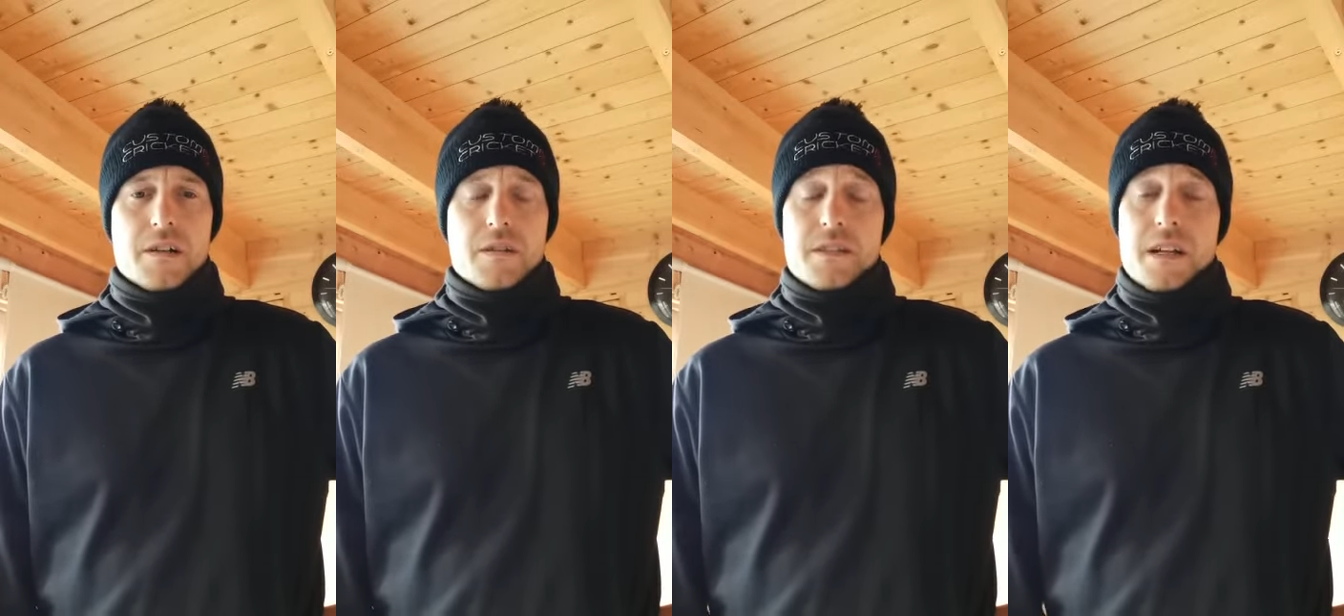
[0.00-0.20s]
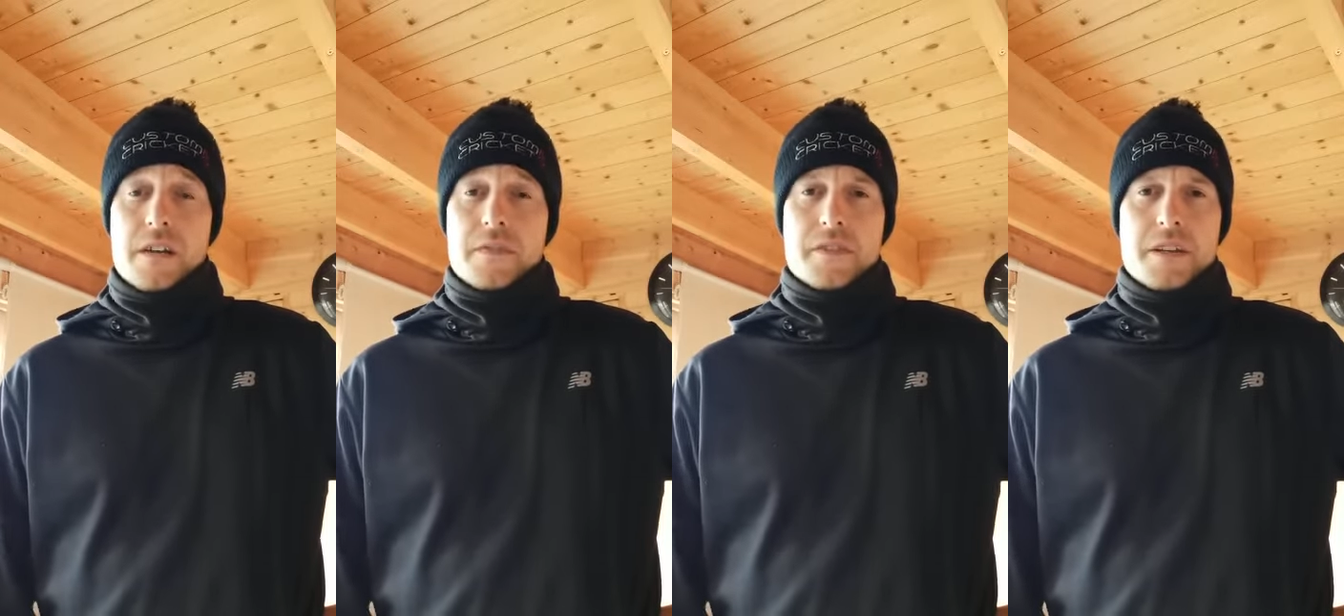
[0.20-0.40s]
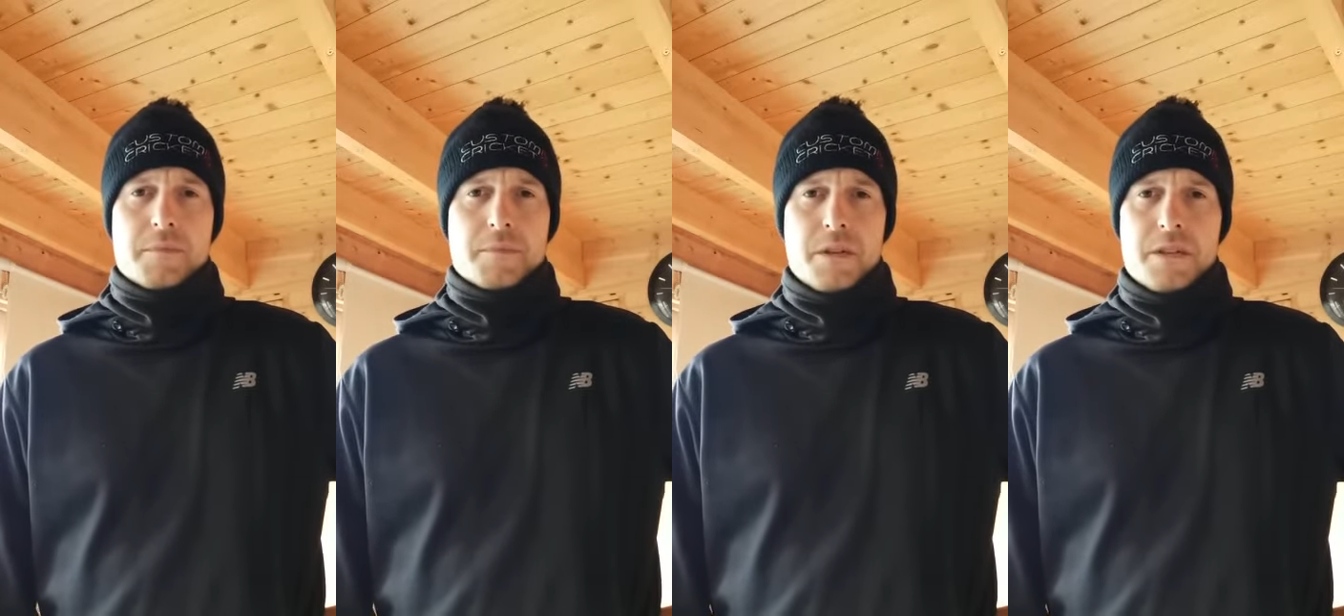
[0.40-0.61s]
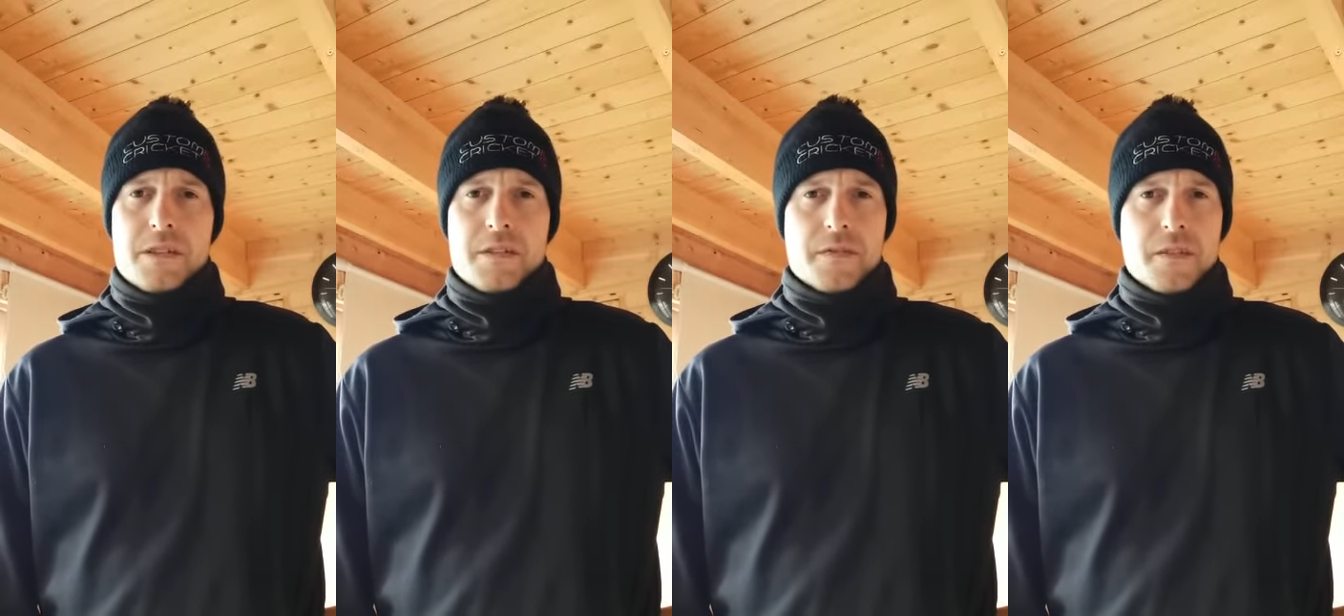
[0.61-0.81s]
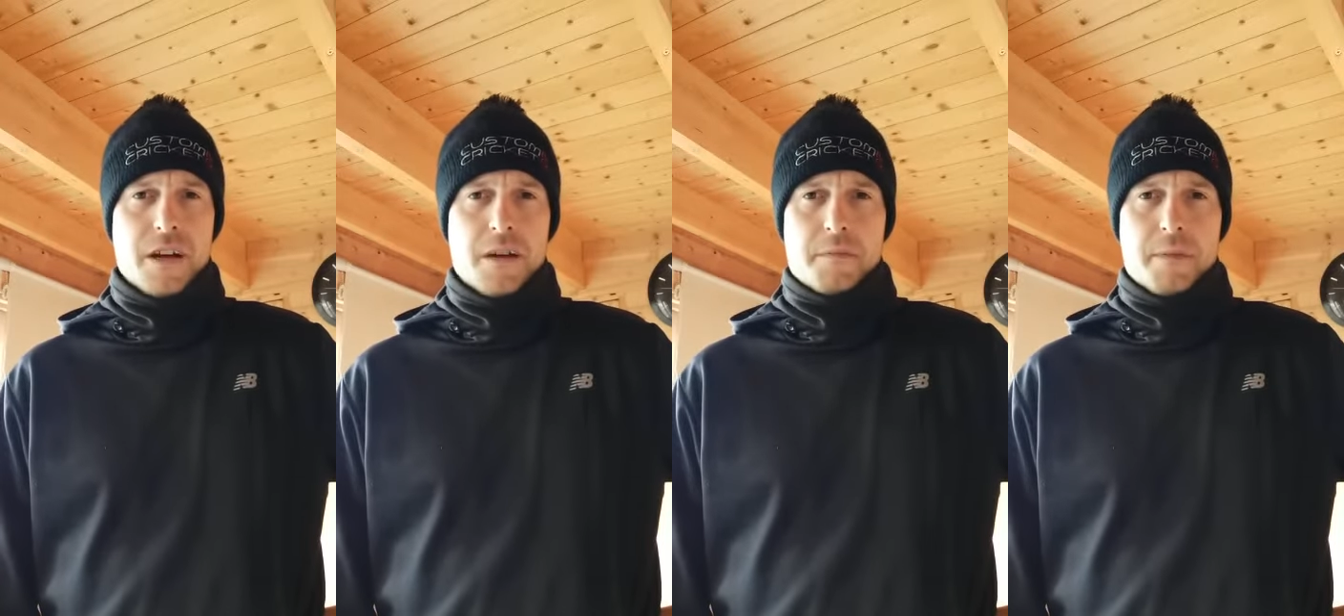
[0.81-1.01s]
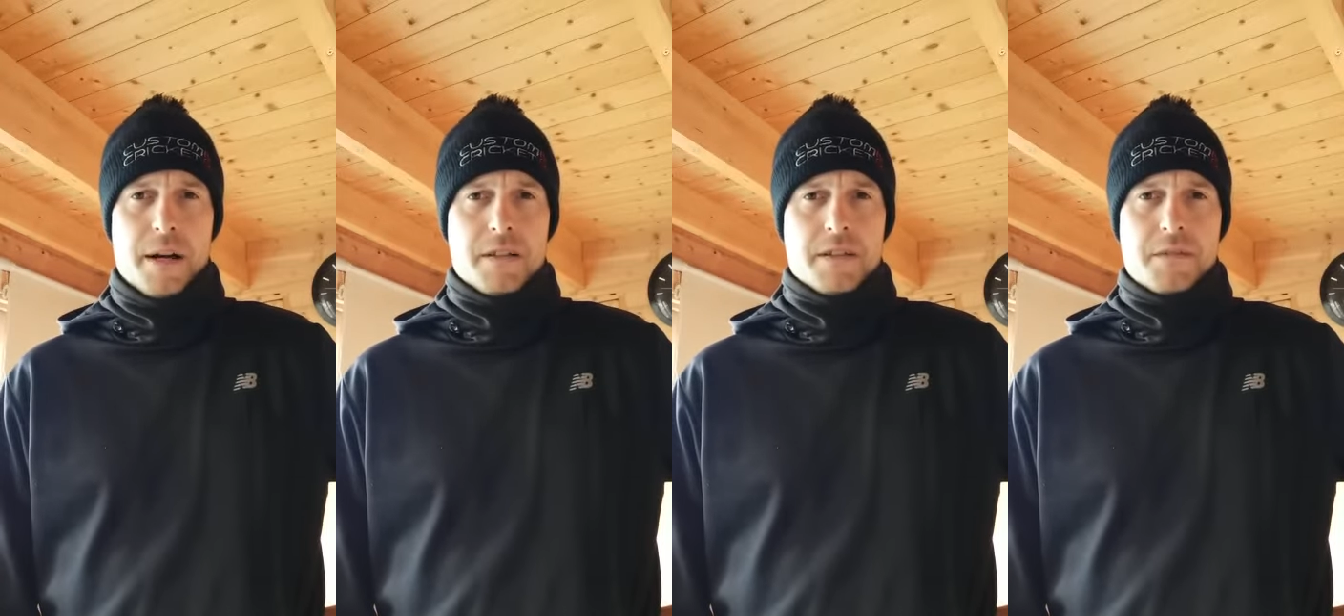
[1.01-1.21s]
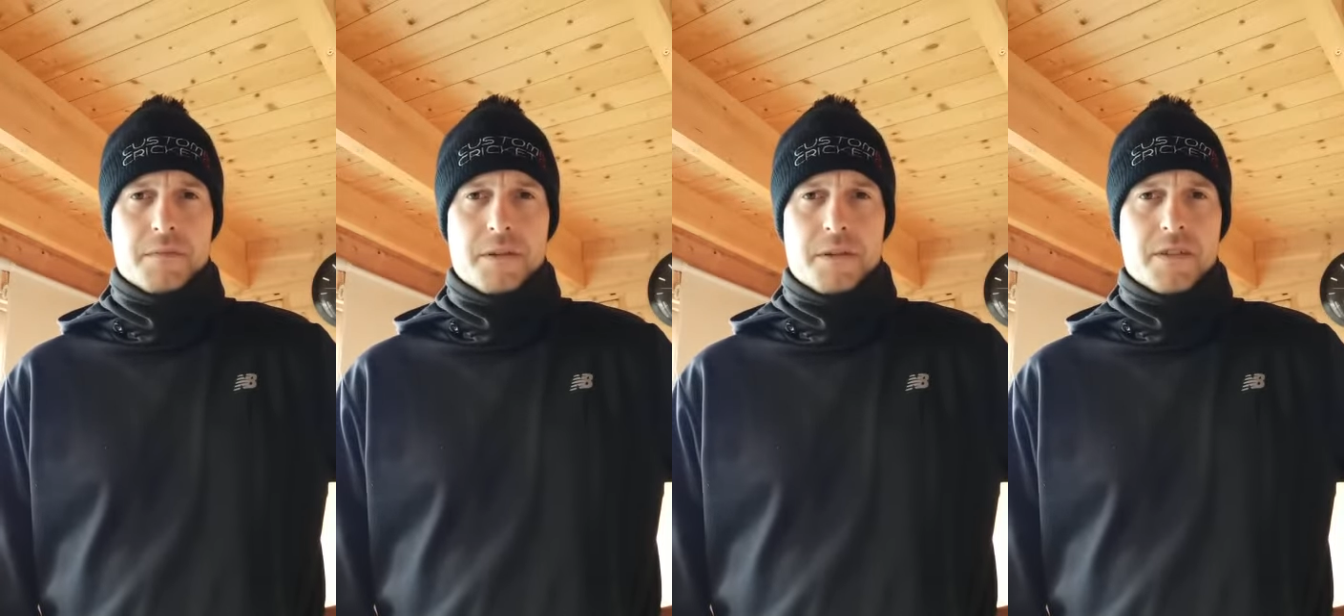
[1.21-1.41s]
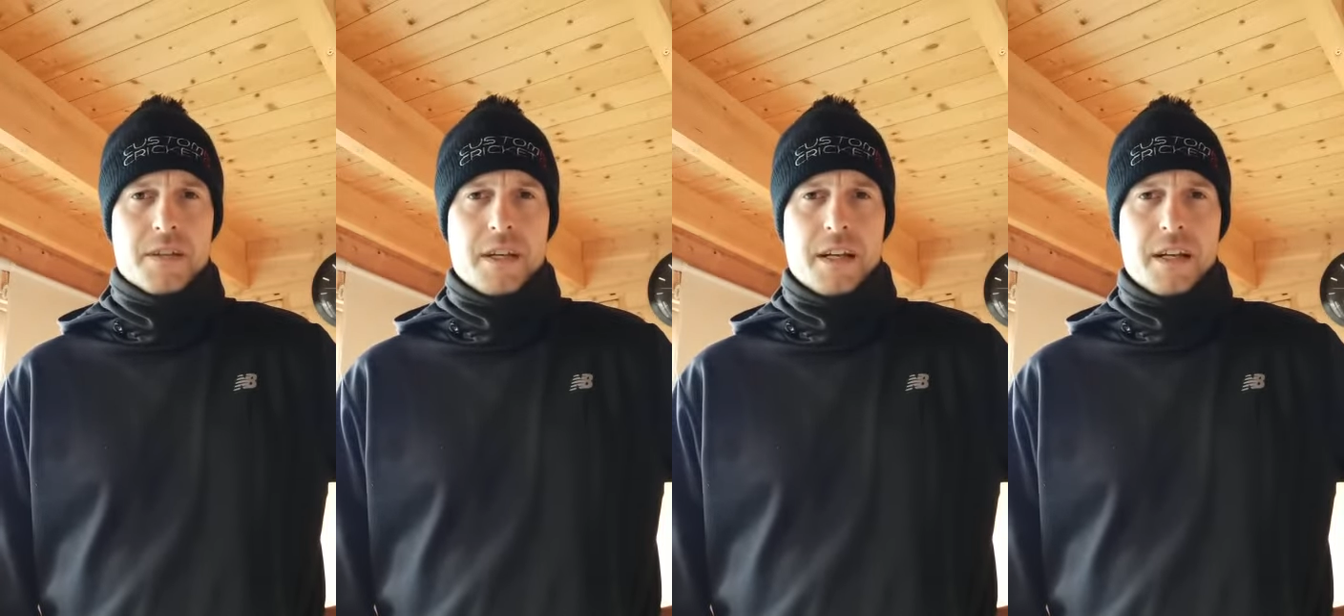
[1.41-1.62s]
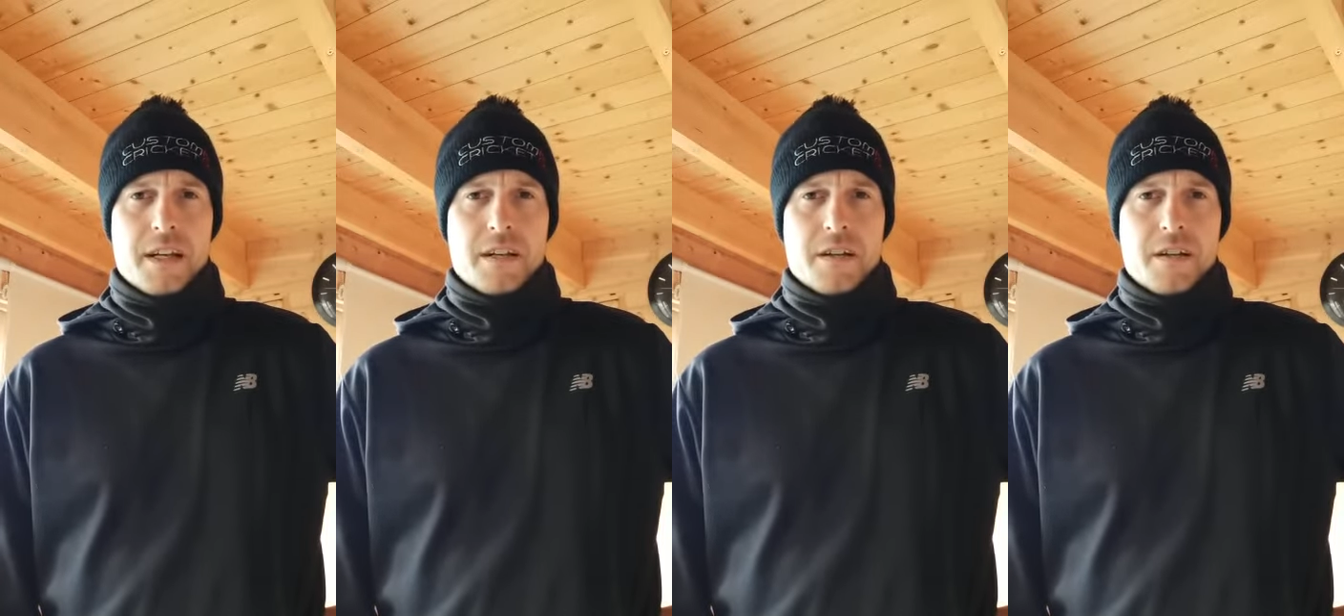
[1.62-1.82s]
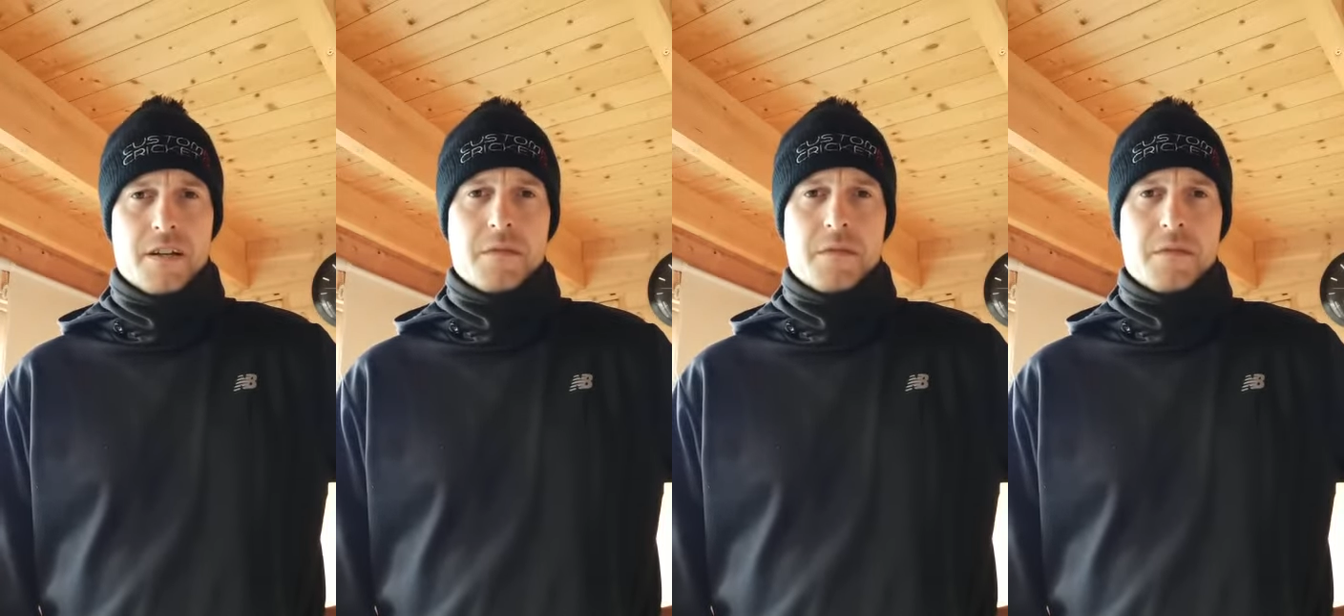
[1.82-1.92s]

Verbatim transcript: definitely butterfly bats in particular,